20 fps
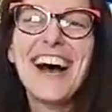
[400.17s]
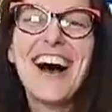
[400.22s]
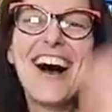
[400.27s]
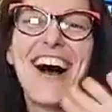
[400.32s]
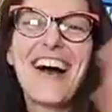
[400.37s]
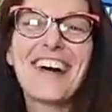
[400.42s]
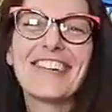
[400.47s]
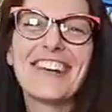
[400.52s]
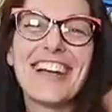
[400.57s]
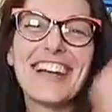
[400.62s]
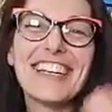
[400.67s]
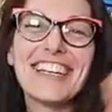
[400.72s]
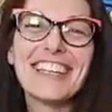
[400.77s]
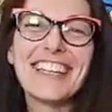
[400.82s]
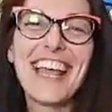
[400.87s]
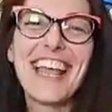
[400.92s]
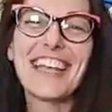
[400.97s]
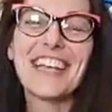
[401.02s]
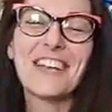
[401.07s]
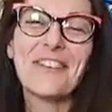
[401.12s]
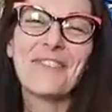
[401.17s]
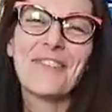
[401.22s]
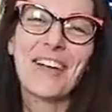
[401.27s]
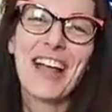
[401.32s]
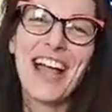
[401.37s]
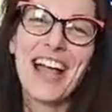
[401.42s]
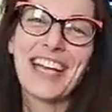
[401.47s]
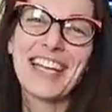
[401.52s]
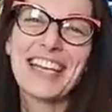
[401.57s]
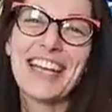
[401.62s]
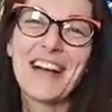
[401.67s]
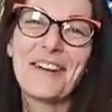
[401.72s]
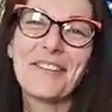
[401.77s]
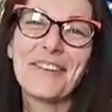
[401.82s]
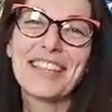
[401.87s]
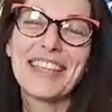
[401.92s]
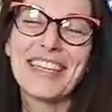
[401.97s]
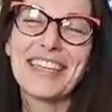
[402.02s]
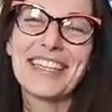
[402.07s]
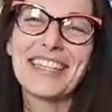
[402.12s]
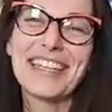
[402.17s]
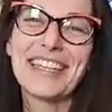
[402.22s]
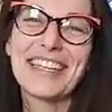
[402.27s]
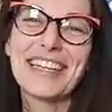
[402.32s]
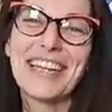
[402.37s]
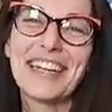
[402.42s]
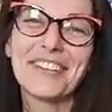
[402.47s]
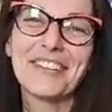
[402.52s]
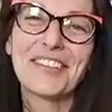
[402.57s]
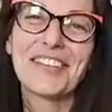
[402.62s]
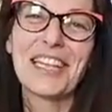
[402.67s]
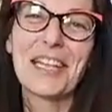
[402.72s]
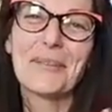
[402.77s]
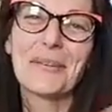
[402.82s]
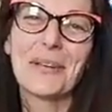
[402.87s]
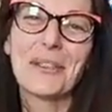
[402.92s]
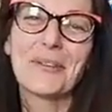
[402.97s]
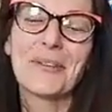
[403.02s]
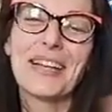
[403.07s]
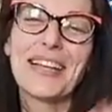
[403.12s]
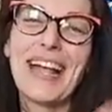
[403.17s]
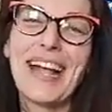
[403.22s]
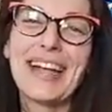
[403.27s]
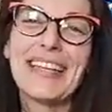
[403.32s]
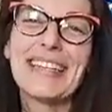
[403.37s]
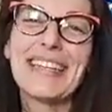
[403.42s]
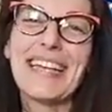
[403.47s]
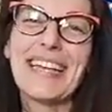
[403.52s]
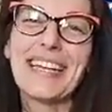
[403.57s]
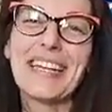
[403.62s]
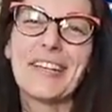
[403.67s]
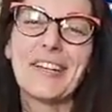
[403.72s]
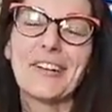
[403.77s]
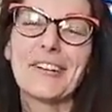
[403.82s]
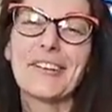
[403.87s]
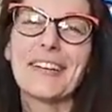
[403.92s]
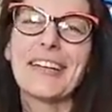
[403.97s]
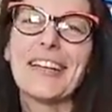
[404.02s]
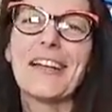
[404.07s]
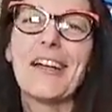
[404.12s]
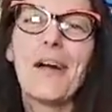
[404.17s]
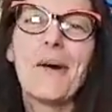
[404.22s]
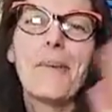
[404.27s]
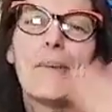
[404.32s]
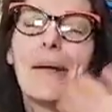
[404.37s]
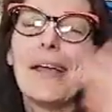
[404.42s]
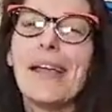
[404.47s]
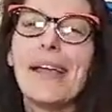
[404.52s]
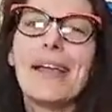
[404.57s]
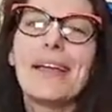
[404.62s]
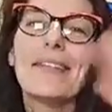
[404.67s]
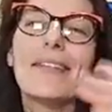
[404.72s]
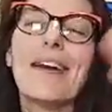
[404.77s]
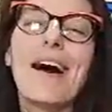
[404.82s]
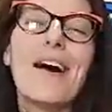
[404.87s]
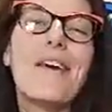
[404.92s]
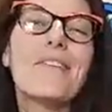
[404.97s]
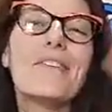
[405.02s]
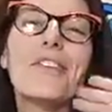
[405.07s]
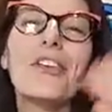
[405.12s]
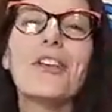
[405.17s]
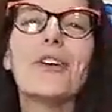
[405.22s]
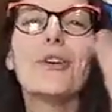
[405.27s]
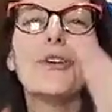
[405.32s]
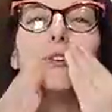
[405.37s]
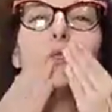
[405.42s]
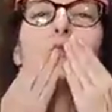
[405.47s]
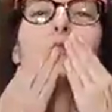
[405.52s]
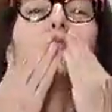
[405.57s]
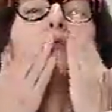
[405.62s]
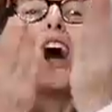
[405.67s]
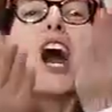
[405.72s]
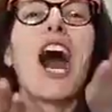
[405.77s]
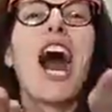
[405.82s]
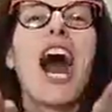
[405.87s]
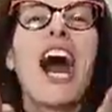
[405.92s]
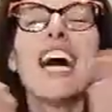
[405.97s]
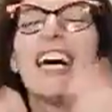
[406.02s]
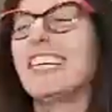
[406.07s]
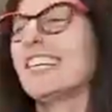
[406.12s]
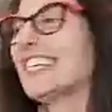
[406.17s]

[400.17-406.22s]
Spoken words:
All right. Thank you for hanging out with us, Dina, Carole, Key103, and Danny Guri. We love you. Mwah.